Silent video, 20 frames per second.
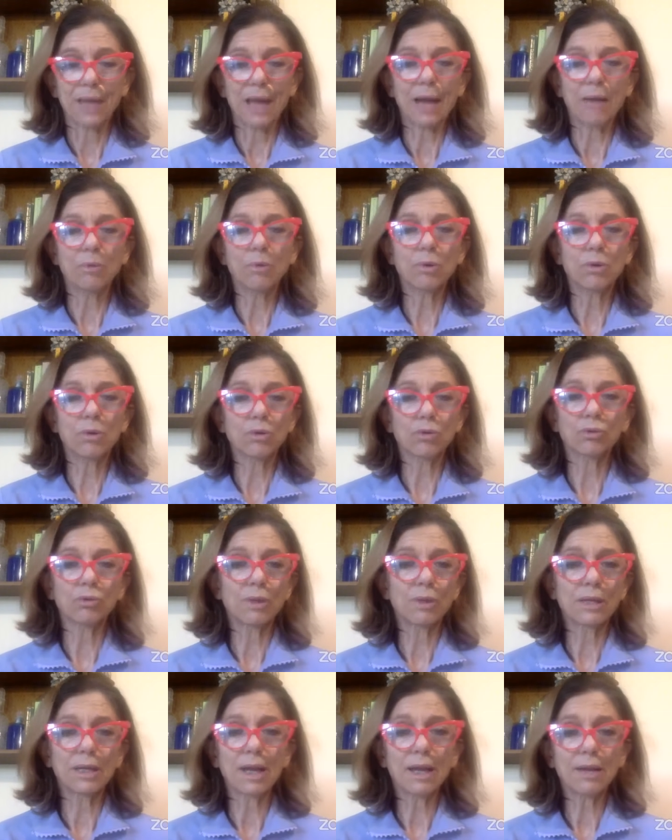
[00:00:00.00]
I would go
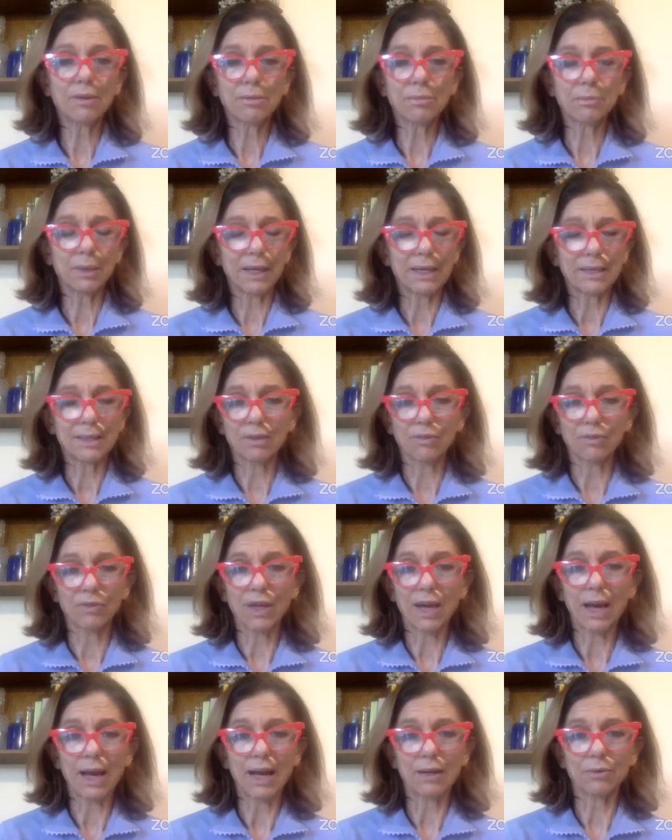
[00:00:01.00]
to another place of
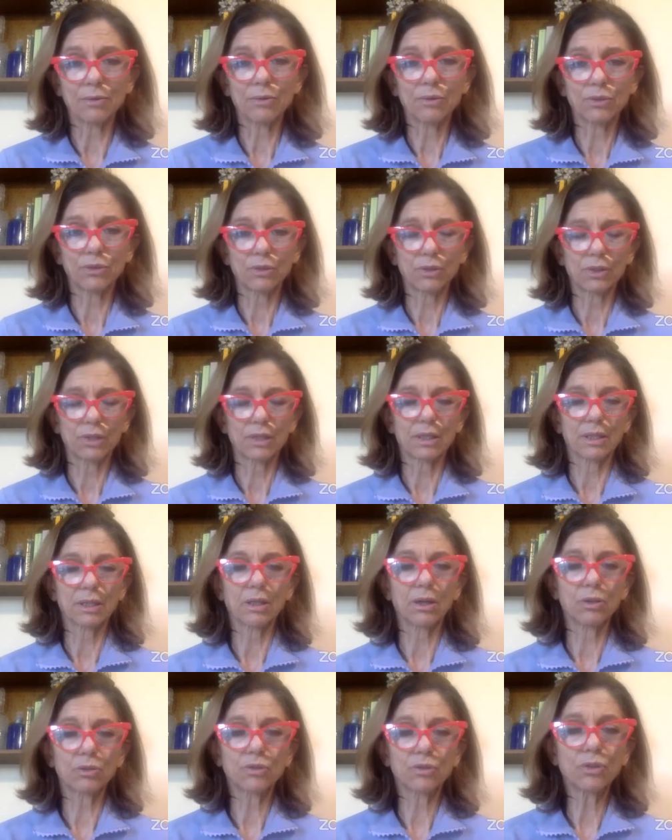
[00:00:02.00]
the house,
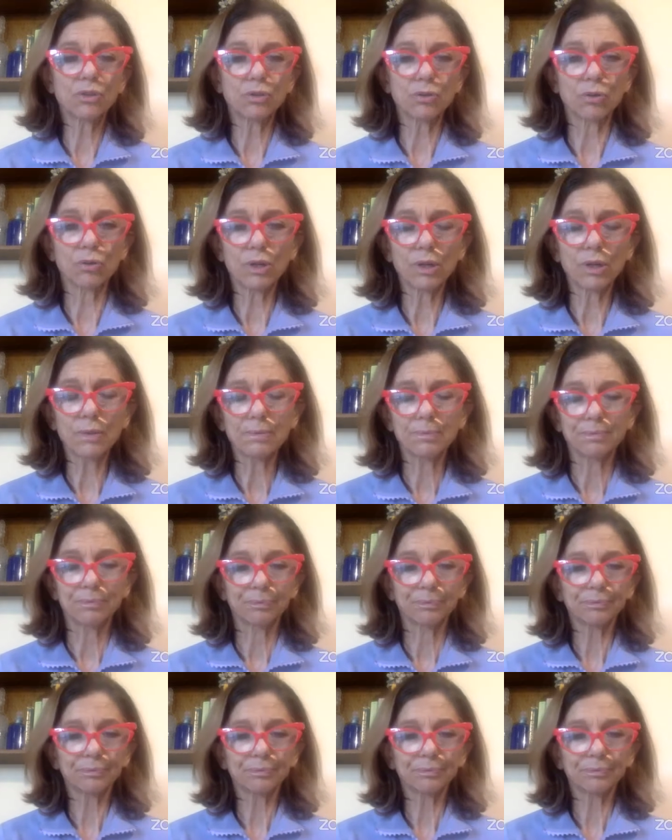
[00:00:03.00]
close the door,